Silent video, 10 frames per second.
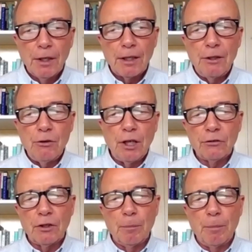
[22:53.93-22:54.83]
Can you tell
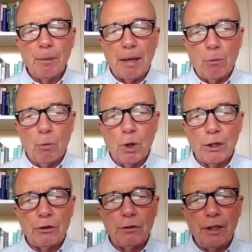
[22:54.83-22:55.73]
us a little bit about
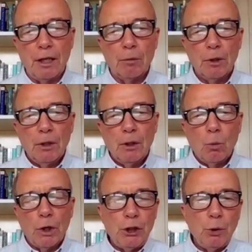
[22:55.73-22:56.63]

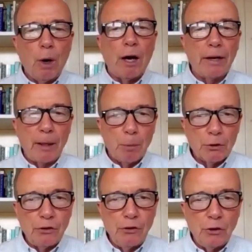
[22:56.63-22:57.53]
what you are able
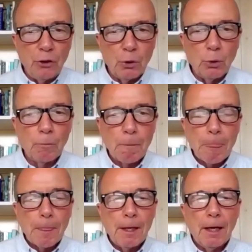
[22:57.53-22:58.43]
to do
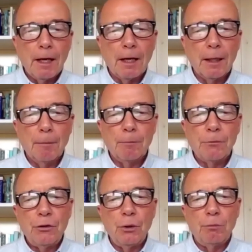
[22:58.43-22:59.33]

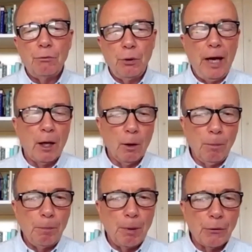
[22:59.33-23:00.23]
to
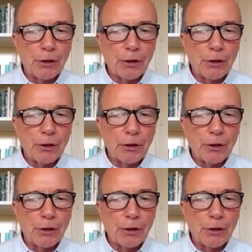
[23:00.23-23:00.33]
help both the